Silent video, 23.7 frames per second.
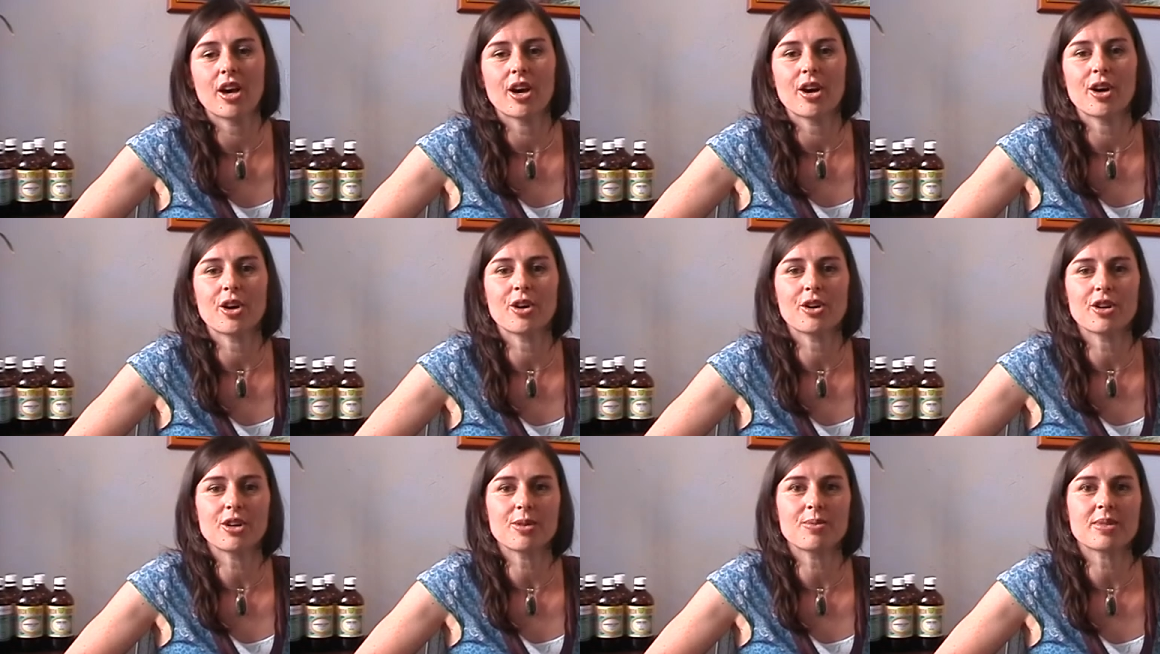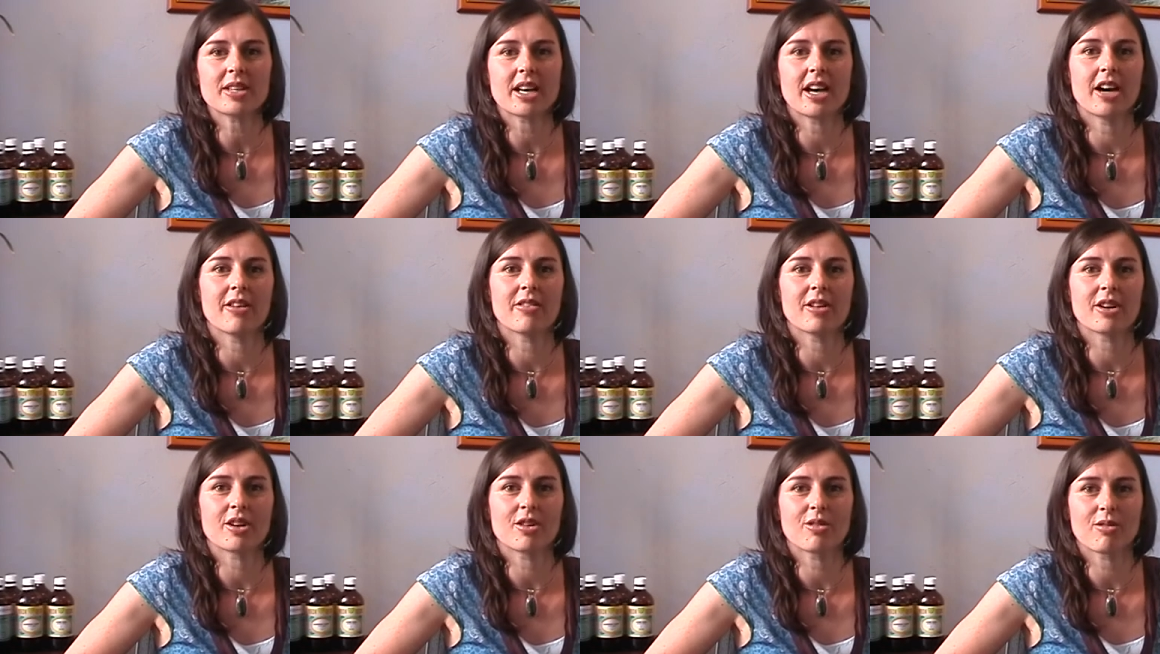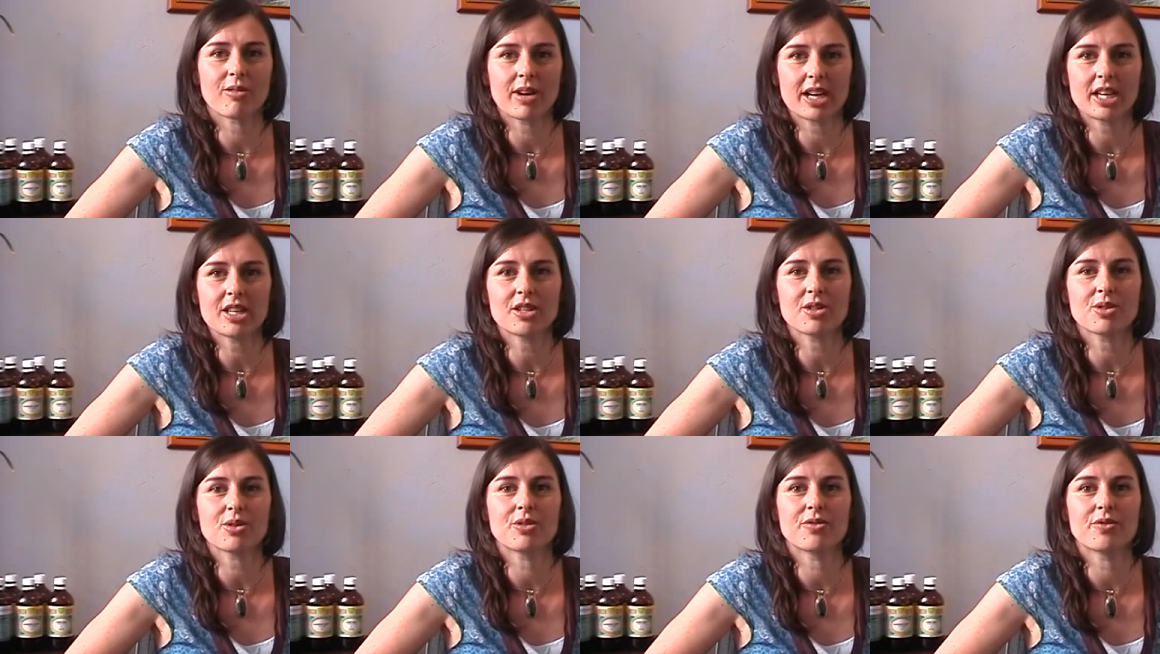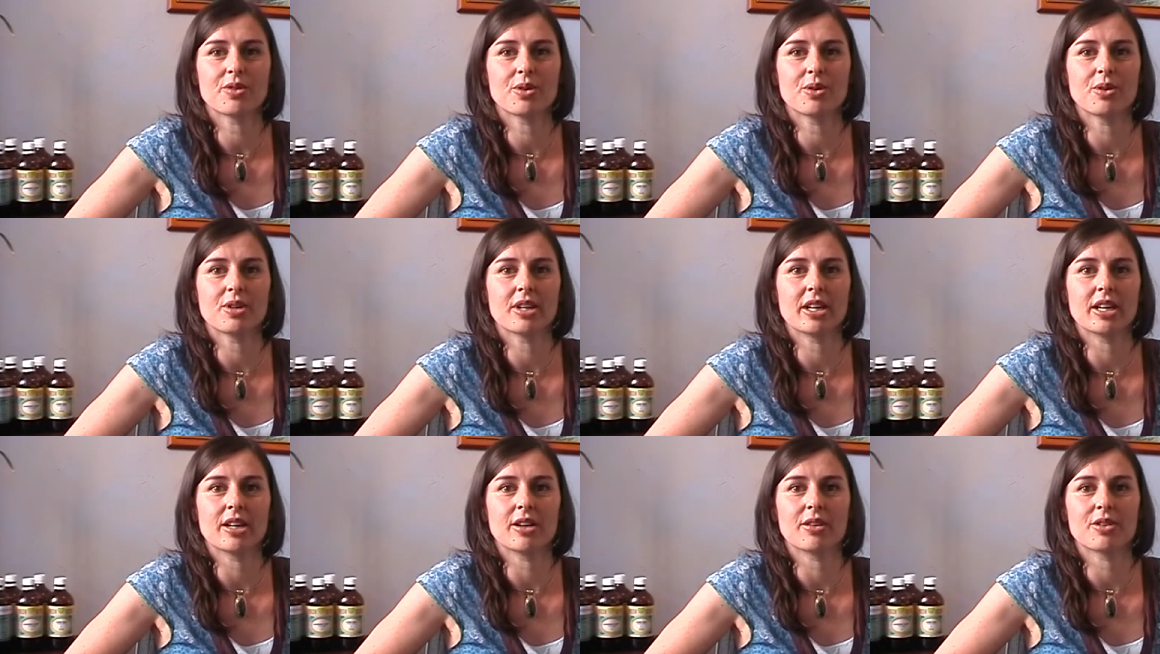Herbs are a great tool for good
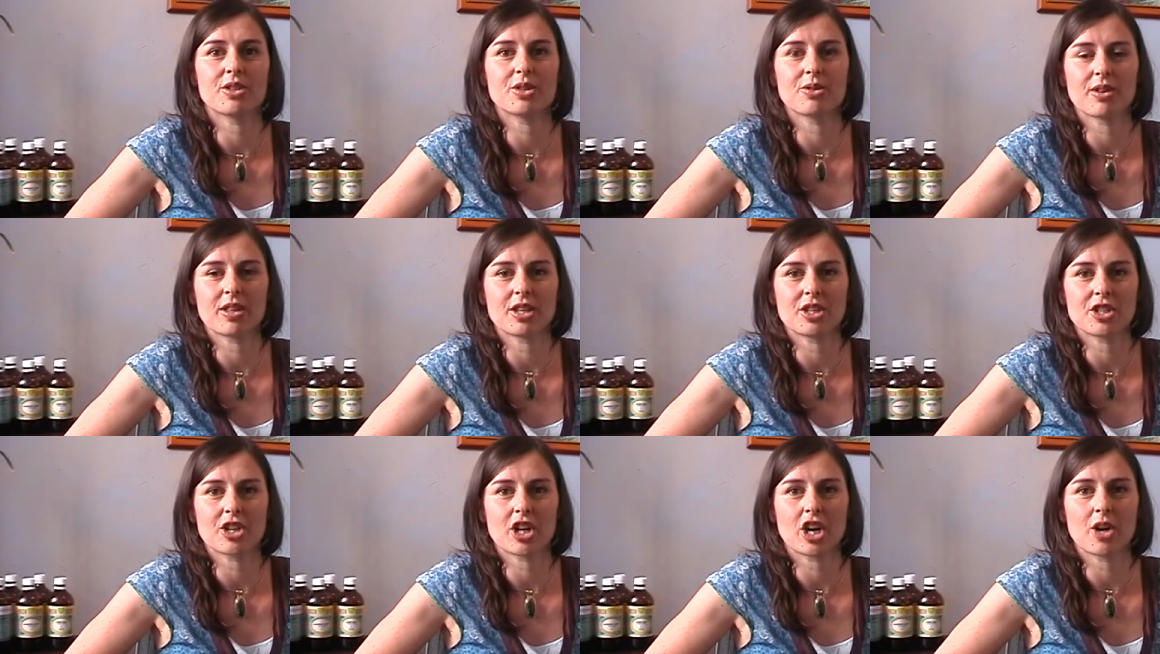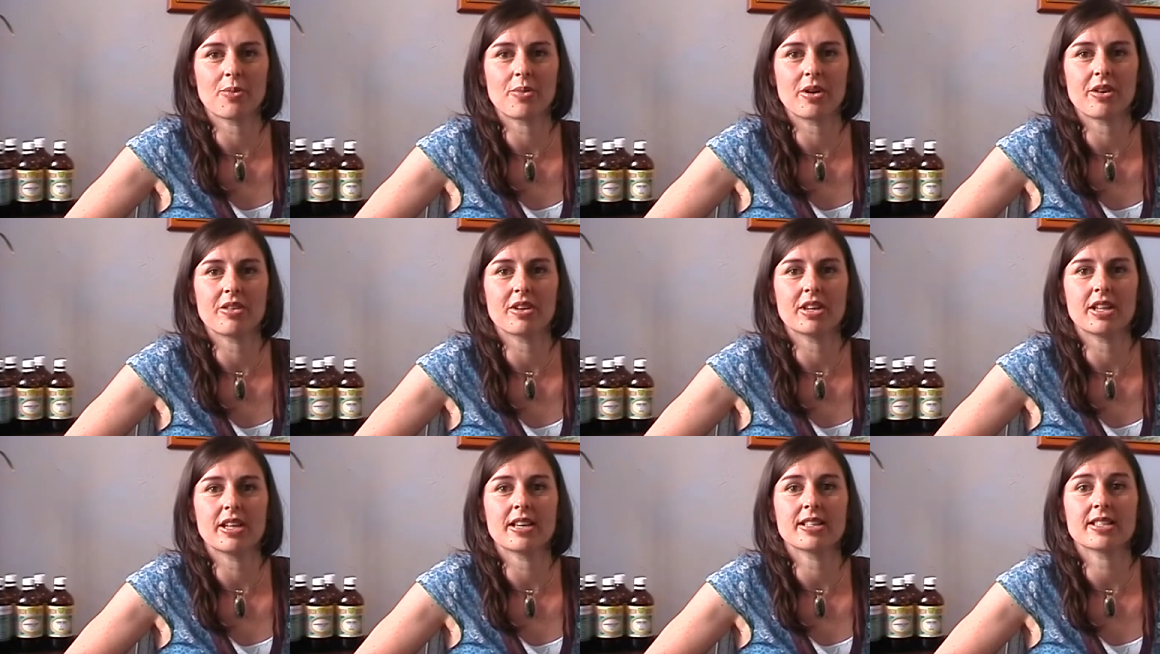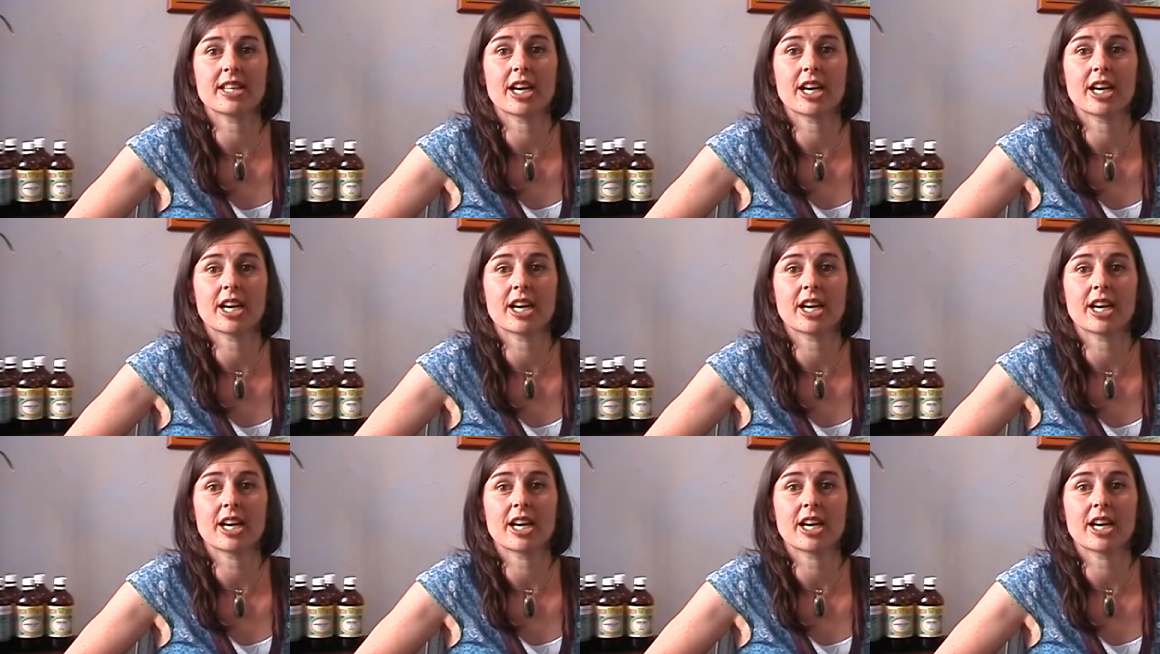health during the childbearing years.